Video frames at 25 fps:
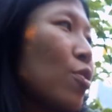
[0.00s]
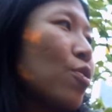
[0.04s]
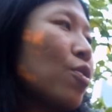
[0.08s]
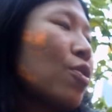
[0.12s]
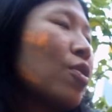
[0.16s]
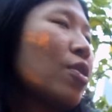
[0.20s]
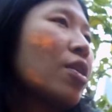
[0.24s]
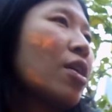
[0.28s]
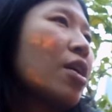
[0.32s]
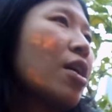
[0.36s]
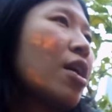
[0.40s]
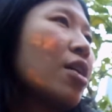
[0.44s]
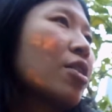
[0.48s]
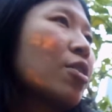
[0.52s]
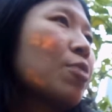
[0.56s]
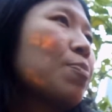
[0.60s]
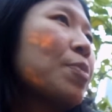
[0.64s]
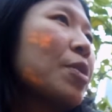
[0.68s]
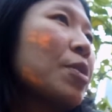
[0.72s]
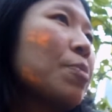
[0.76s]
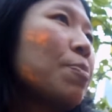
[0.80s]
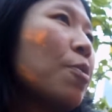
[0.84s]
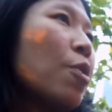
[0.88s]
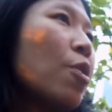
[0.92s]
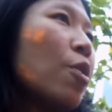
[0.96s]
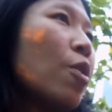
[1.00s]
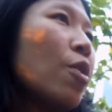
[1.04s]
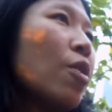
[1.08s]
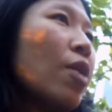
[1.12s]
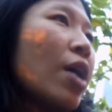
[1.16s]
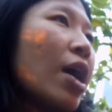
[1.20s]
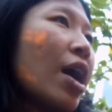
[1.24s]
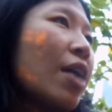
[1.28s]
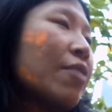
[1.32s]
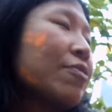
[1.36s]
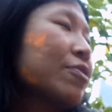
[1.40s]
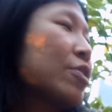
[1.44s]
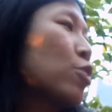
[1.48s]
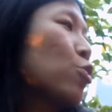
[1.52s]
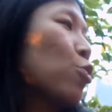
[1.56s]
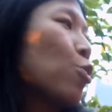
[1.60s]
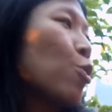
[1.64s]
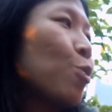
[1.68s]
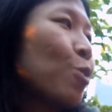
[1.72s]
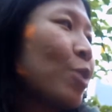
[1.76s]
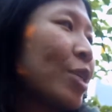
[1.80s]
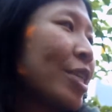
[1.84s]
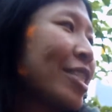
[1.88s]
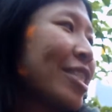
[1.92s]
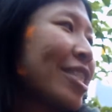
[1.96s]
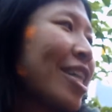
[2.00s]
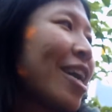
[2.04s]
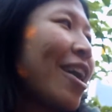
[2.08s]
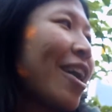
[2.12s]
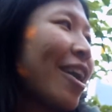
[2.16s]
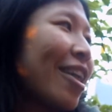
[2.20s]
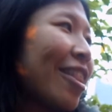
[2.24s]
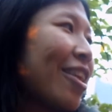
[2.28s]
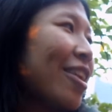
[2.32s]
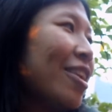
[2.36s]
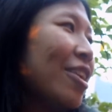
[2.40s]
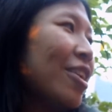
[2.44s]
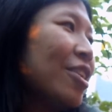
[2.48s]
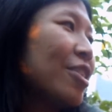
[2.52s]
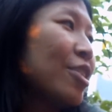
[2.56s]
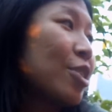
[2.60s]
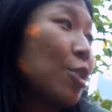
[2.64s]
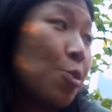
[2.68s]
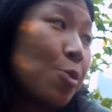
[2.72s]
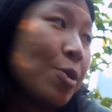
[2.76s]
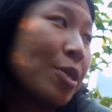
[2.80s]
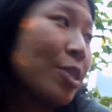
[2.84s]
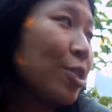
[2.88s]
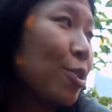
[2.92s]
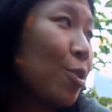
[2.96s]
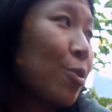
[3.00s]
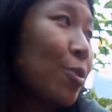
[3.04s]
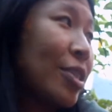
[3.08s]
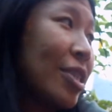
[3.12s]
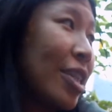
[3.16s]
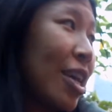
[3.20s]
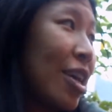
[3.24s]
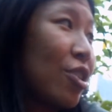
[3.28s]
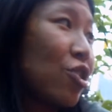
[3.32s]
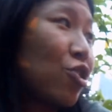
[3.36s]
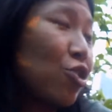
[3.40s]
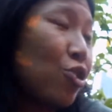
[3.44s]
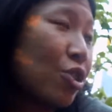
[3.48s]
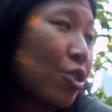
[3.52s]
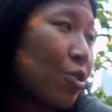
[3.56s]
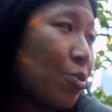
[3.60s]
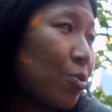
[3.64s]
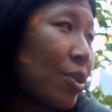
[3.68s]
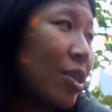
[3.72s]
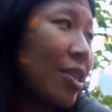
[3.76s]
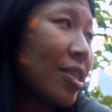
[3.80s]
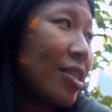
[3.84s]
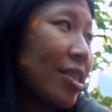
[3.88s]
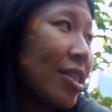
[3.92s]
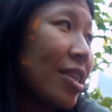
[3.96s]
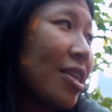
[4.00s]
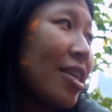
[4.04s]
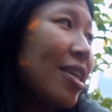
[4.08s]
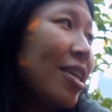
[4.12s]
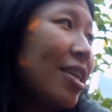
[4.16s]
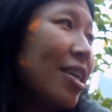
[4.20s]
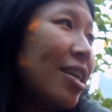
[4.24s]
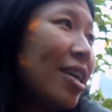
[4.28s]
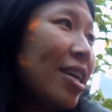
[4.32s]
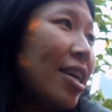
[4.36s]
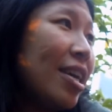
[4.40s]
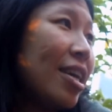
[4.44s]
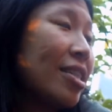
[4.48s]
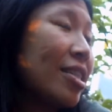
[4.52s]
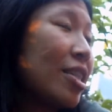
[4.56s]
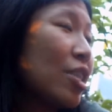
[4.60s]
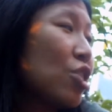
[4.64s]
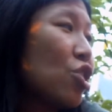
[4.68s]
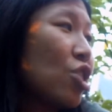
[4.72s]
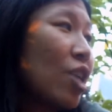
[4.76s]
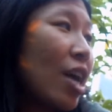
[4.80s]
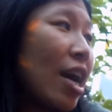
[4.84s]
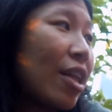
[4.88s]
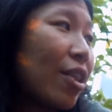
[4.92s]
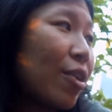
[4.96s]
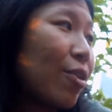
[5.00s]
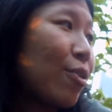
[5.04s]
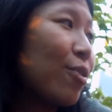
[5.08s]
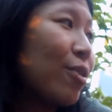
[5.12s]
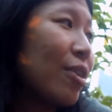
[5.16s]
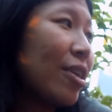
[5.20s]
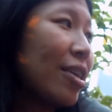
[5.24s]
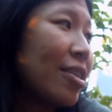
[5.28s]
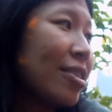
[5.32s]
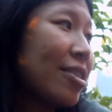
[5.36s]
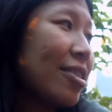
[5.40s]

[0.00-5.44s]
or other people have stories that so-and-so is not generous, is a shadow.